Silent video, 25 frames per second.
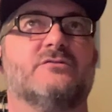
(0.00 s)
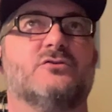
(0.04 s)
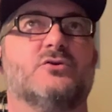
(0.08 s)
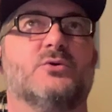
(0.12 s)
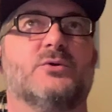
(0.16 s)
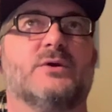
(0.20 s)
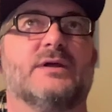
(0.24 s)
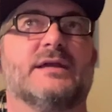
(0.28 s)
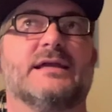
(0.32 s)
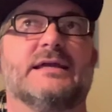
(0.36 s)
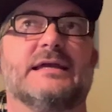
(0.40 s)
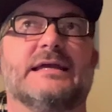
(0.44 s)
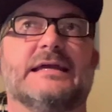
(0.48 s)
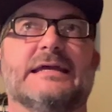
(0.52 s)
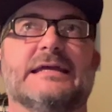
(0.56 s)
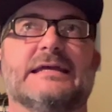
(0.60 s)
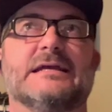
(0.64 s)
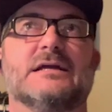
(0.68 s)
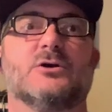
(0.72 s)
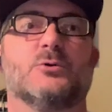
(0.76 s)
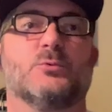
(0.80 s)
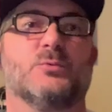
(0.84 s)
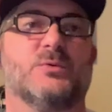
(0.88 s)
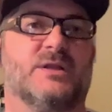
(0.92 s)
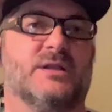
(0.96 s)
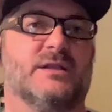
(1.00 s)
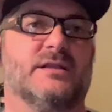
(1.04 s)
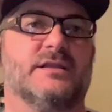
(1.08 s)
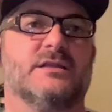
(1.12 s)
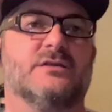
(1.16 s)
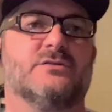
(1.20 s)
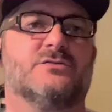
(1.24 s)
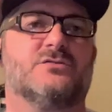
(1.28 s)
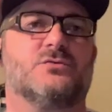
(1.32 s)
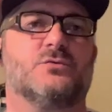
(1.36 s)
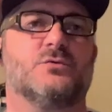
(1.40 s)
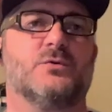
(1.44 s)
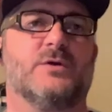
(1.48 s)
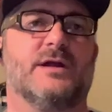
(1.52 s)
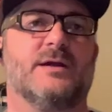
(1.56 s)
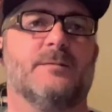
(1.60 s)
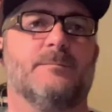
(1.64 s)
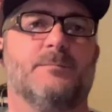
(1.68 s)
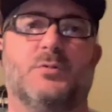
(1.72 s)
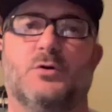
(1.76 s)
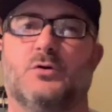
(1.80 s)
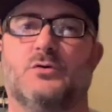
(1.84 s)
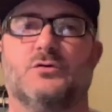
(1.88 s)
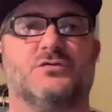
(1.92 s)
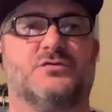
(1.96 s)
of doing a written
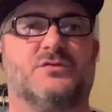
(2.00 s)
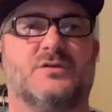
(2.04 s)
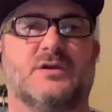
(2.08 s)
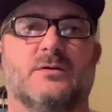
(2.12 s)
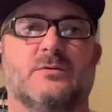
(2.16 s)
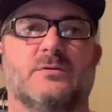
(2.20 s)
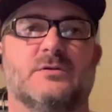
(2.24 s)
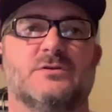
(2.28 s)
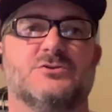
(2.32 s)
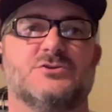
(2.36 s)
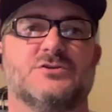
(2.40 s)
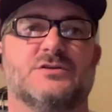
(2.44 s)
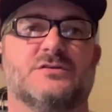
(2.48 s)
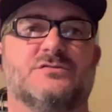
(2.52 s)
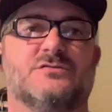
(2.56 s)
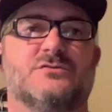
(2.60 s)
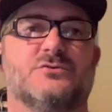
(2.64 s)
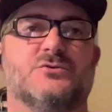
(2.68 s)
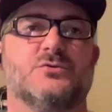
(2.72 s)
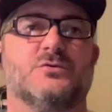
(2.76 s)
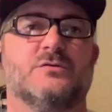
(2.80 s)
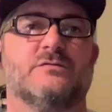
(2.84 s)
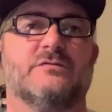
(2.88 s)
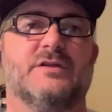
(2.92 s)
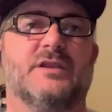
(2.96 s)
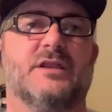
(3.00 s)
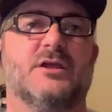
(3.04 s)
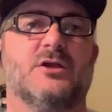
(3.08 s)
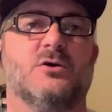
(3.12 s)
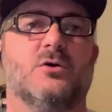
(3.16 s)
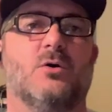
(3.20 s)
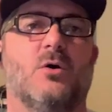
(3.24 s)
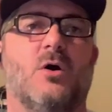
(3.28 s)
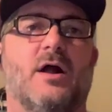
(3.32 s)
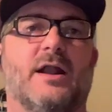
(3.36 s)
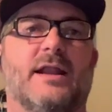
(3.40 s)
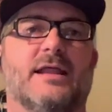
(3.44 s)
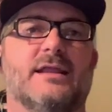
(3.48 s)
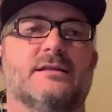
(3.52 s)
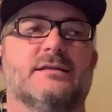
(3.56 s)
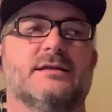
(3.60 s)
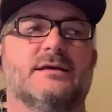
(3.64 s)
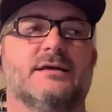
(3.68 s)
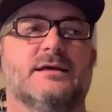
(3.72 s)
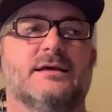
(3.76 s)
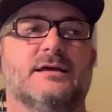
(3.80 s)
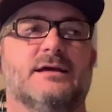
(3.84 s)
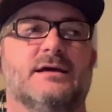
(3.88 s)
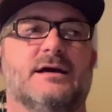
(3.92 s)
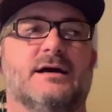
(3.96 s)
Instagram post, I would just do a video on it
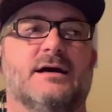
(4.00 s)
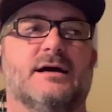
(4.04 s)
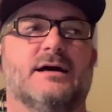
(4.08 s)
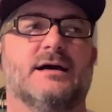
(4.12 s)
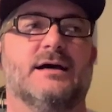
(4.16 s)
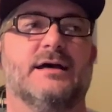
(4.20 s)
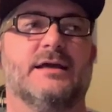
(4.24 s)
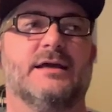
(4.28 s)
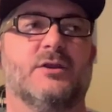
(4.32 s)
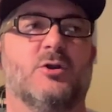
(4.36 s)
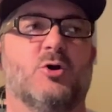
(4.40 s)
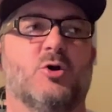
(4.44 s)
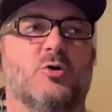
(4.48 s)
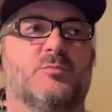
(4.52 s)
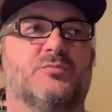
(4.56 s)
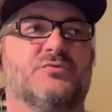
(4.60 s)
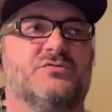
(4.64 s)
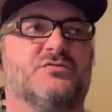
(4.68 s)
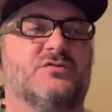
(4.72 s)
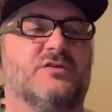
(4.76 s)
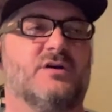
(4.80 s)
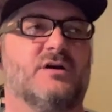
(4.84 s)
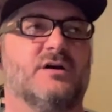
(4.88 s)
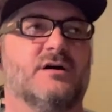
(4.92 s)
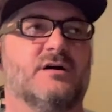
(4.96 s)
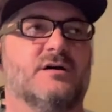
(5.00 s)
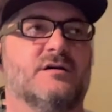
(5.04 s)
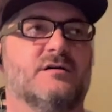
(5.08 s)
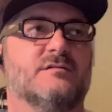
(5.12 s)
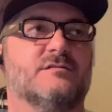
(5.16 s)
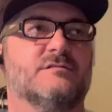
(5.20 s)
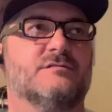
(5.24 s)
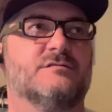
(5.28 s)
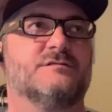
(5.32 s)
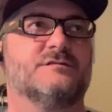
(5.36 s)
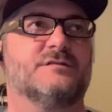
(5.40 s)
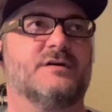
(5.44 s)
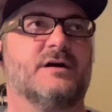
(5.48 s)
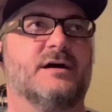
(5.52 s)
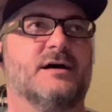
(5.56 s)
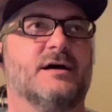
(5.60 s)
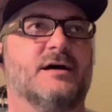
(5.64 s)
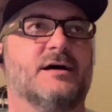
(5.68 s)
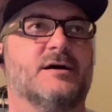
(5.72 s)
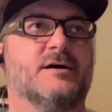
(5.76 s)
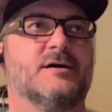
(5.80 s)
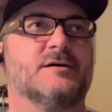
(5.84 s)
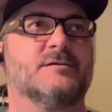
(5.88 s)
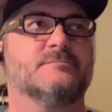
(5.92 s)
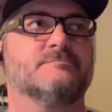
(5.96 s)
in hopes of
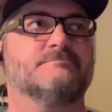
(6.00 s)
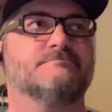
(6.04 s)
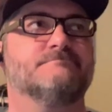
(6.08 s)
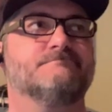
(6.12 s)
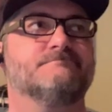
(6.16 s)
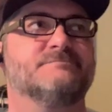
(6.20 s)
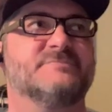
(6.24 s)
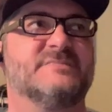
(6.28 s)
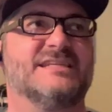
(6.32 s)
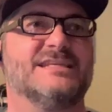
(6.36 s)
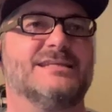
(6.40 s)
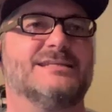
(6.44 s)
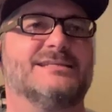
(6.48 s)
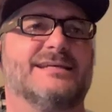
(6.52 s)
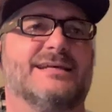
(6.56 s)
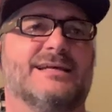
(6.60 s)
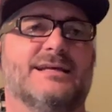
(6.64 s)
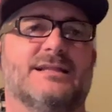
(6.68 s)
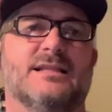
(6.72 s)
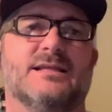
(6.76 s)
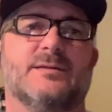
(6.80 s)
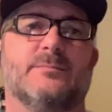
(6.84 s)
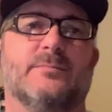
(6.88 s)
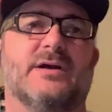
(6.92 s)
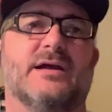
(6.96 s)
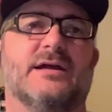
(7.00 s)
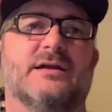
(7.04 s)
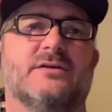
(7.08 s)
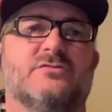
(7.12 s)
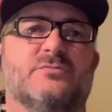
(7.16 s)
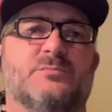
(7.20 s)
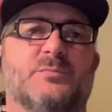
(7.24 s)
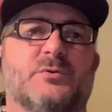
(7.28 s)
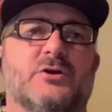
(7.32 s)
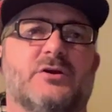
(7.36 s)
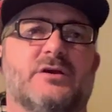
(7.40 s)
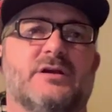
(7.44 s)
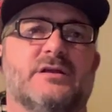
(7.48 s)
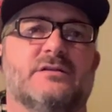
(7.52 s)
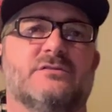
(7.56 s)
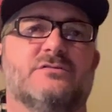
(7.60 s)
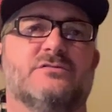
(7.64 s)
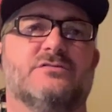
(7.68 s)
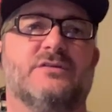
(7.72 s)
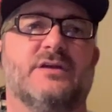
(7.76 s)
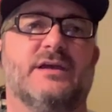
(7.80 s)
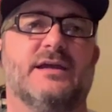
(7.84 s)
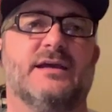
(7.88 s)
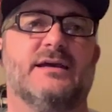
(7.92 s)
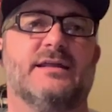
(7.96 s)
detailing my
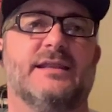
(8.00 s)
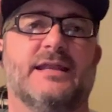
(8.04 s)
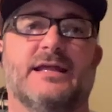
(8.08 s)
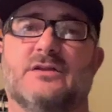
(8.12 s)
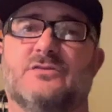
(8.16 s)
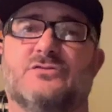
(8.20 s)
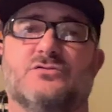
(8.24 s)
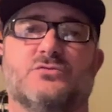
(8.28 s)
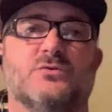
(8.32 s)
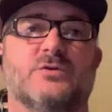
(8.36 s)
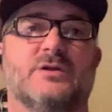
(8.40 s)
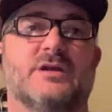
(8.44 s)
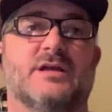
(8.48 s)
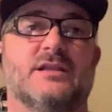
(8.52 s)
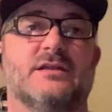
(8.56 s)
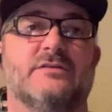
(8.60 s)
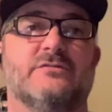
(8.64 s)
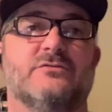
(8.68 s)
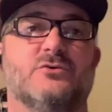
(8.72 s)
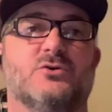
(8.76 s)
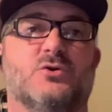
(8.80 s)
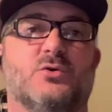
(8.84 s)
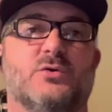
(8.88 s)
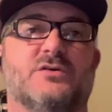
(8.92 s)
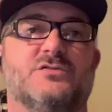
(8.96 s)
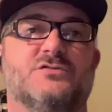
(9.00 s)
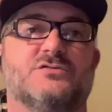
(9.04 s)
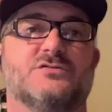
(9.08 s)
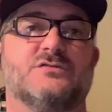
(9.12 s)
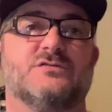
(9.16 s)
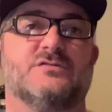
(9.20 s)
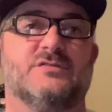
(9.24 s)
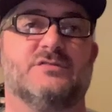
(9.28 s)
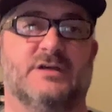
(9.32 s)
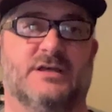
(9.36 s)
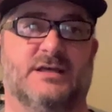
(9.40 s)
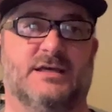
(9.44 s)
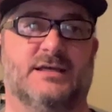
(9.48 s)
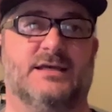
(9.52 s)
experience and answering any of your questions.